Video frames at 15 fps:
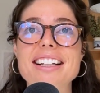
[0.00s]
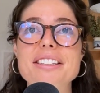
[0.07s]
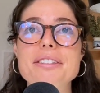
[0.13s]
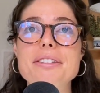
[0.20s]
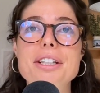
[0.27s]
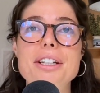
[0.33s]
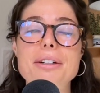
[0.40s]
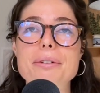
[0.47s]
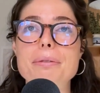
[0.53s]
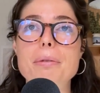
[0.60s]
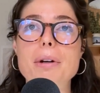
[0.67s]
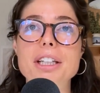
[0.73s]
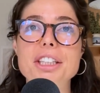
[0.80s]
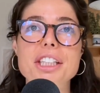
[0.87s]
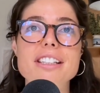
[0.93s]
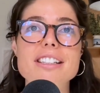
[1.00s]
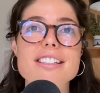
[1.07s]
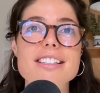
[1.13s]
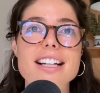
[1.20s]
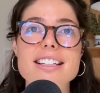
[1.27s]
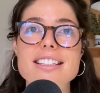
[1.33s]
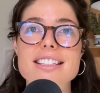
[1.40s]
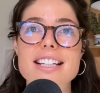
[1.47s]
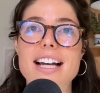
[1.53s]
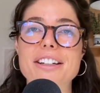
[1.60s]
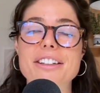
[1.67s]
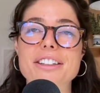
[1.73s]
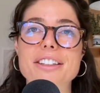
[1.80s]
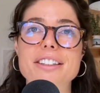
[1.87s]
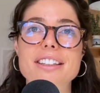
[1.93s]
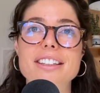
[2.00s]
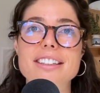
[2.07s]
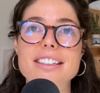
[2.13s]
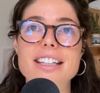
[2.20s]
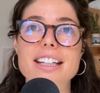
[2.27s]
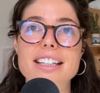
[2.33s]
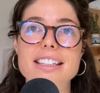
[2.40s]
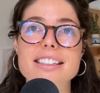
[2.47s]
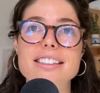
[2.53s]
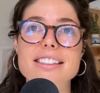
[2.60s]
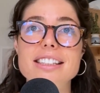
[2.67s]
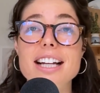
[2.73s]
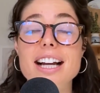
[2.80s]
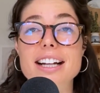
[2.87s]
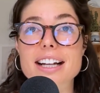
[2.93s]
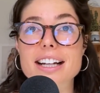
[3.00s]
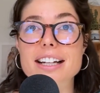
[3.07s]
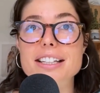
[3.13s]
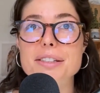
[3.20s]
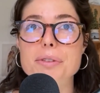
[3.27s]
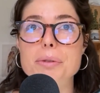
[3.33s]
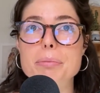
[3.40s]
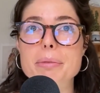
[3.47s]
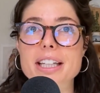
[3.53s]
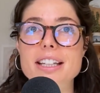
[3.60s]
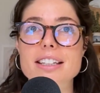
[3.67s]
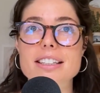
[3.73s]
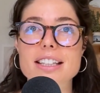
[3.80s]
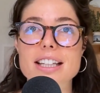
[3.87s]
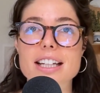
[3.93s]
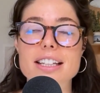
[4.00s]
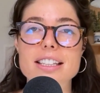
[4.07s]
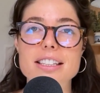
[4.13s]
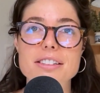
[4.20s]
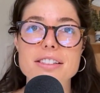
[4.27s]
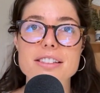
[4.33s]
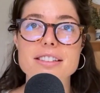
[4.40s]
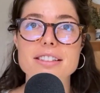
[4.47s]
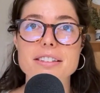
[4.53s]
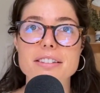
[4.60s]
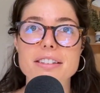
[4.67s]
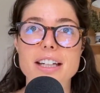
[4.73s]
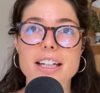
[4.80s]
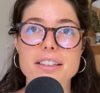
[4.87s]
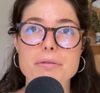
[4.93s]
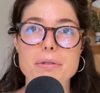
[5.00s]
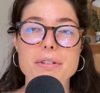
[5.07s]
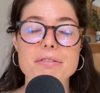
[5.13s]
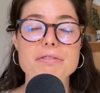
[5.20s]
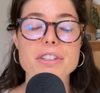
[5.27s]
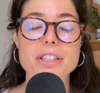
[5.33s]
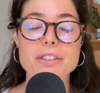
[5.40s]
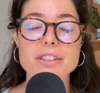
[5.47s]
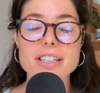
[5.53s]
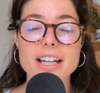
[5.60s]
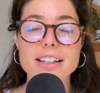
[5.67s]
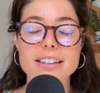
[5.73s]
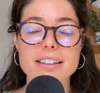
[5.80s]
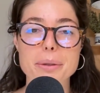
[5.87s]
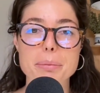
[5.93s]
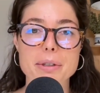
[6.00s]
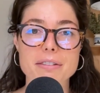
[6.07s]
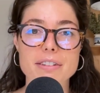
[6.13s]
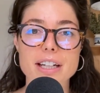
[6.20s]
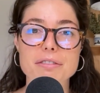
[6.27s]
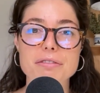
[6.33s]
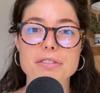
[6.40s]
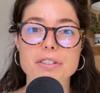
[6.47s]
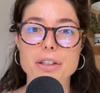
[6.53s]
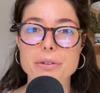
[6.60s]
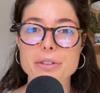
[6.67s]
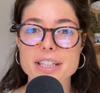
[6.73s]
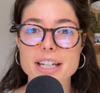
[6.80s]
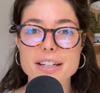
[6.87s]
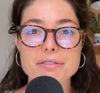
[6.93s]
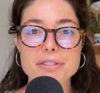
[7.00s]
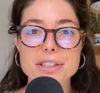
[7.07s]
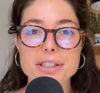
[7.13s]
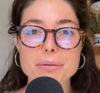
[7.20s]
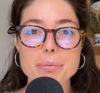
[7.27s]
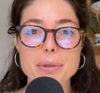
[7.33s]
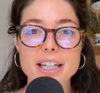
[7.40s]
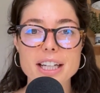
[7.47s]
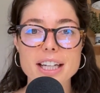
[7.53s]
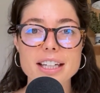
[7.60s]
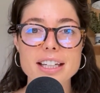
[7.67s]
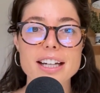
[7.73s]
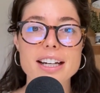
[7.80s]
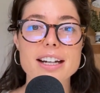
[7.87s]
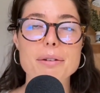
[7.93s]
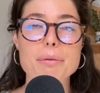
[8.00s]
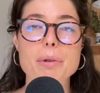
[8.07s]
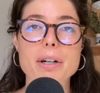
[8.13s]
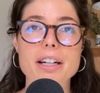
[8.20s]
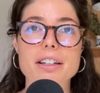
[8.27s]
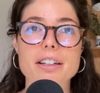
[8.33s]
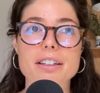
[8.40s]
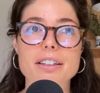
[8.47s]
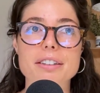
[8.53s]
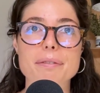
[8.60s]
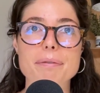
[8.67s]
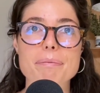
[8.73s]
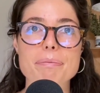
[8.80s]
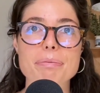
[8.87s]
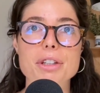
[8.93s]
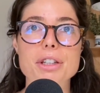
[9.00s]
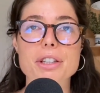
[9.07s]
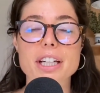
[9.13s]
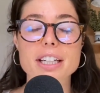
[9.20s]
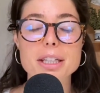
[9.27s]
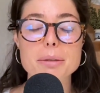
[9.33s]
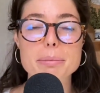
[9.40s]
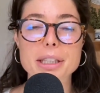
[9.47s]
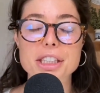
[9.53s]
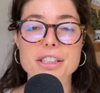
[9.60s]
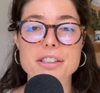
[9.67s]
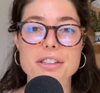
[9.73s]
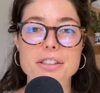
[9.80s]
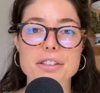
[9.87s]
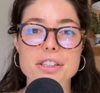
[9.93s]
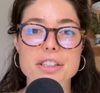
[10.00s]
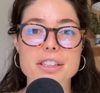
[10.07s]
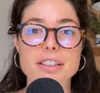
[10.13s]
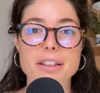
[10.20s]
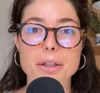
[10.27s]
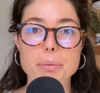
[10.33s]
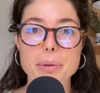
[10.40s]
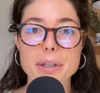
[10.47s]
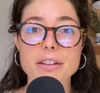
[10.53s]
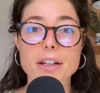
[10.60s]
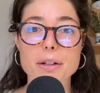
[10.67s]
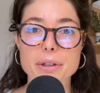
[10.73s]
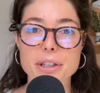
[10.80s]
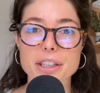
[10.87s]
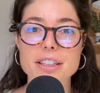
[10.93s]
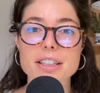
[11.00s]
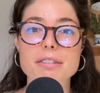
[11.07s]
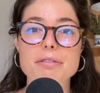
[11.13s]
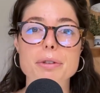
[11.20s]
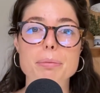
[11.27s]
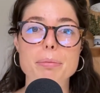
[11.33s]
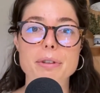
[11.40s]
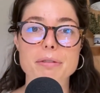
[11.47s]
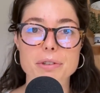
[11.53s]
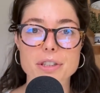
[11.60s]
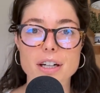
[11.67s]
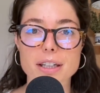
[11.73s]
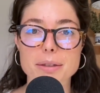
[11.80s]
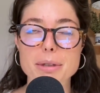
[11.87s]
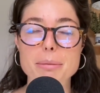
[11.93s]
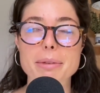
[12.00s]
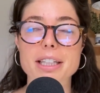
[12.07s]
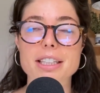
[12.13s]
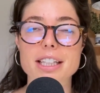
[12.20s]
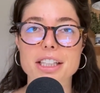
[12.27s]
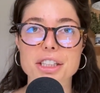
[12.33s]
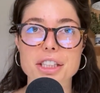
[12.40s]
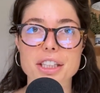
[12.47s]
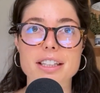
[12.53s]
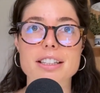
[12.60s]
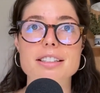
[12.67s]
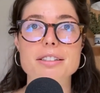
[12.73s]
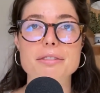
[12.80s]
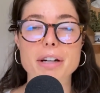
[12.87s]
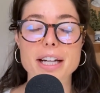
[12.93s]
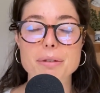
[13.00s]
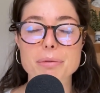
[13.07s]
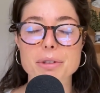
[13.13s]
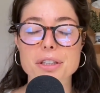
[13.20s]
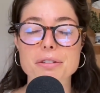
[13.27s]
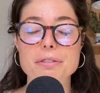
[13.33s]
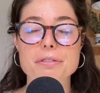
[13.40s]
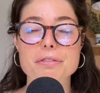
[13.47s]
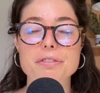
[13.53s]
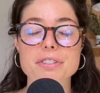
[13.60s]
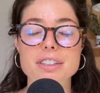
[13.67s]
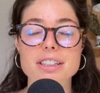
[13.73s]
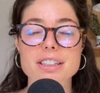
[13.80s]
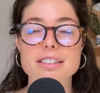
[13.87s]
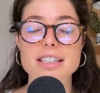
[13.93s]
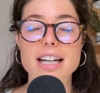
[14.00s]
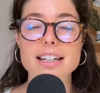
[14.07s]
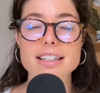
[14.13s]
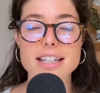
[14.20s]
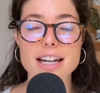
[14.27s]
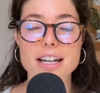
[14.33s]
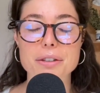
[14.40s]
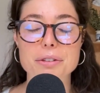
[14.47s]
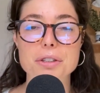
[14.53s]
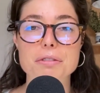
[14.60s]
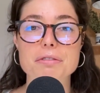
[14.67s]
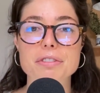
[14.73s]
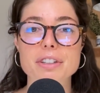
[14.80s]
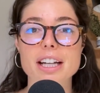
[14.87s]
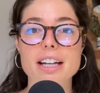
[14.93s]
watching a sunset or yeah, I guess for me that is kind of what feels like a little bit of that flow state for somebody where your inhibitions are just a little bit lowered. And if we're talking about meditation, it's right when you've sat down, you've